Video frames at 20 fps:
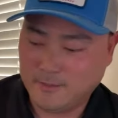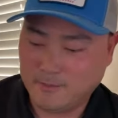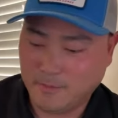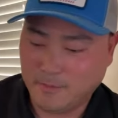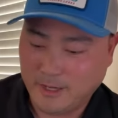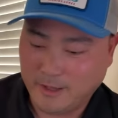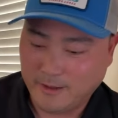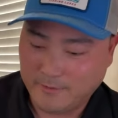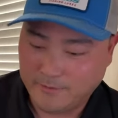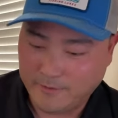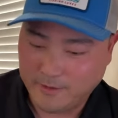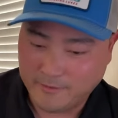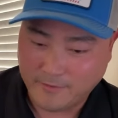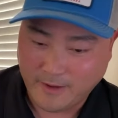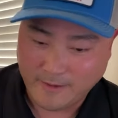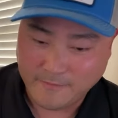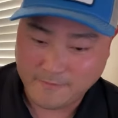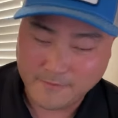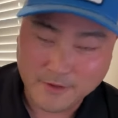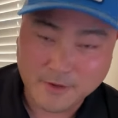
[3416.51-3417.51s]
But if
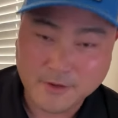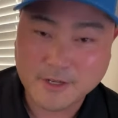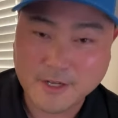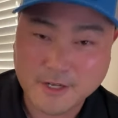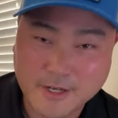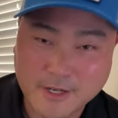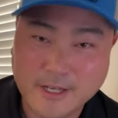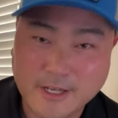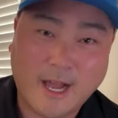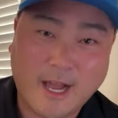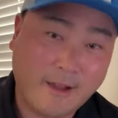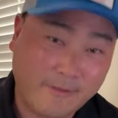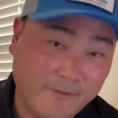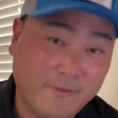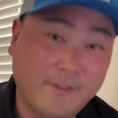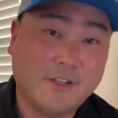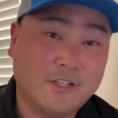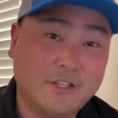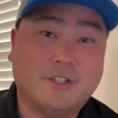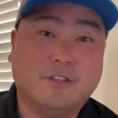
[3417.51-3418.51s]
I feel good, I
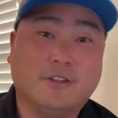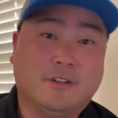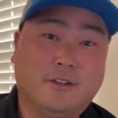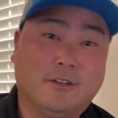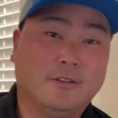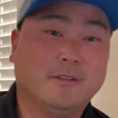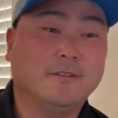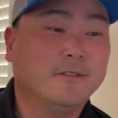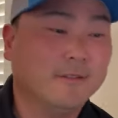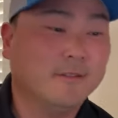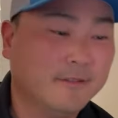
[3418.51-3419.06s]
fish good.